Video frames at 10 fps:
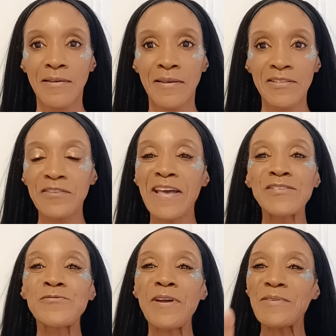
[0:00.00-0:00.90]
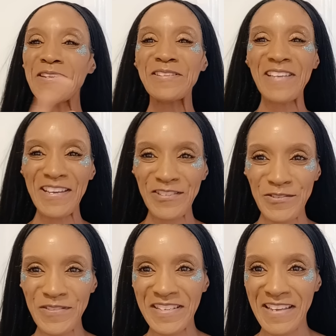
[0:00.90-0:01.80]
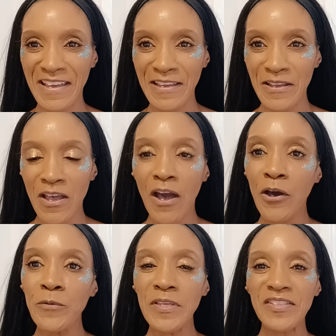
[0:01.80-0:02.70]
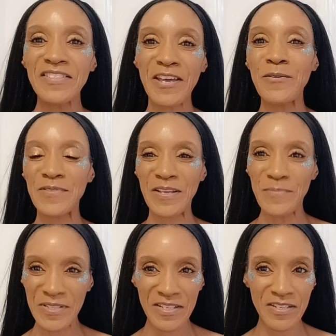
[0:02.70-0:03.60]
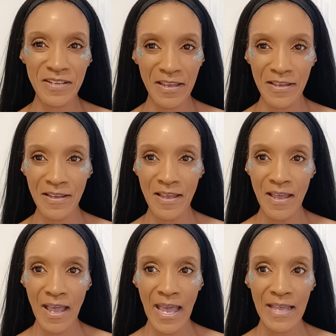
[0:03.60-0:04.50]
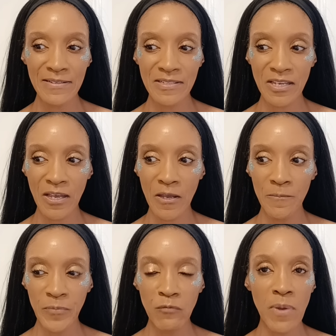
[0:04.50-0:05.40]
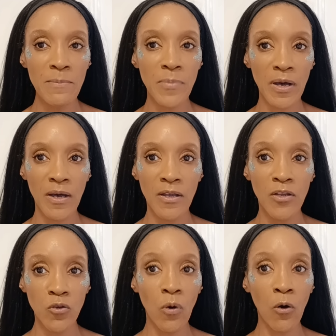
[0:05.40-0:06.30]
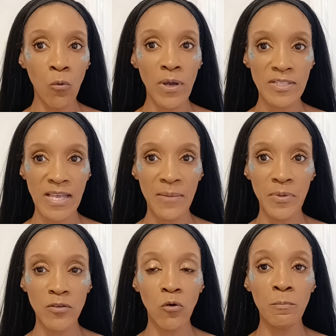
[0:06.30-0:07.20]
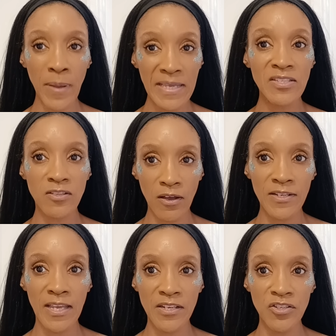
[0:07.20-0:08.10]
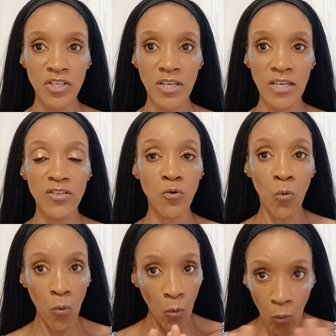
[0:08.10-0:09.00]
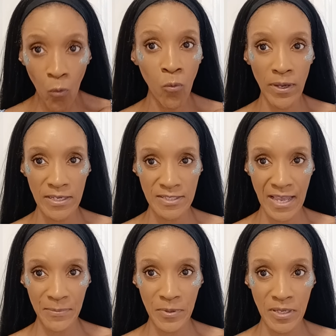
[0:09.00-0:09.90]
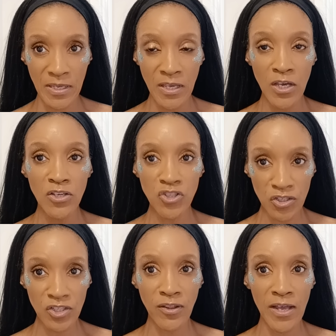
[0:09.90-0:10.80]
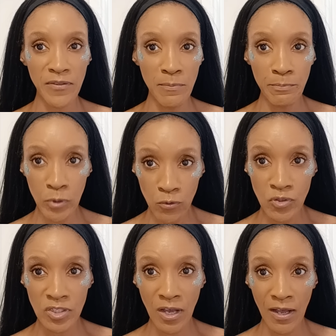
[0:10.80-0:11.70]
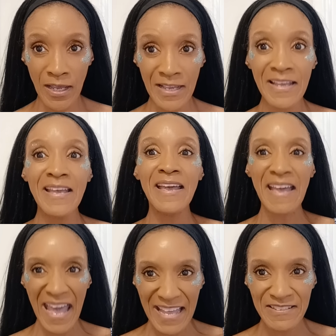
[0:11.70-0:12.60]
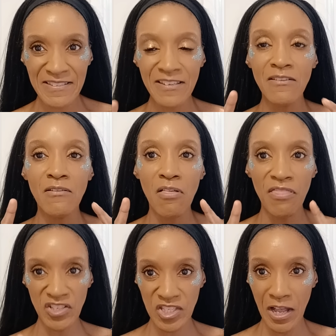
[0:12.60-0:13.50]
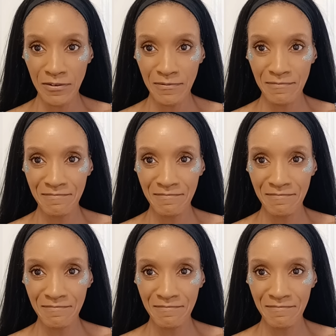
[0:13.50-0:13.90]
So that's all I'm going to say to you today. I hope this has helped somebody today. And remember, you are always happy. Your baseline energy is always happy, just like the blue sky and the sun.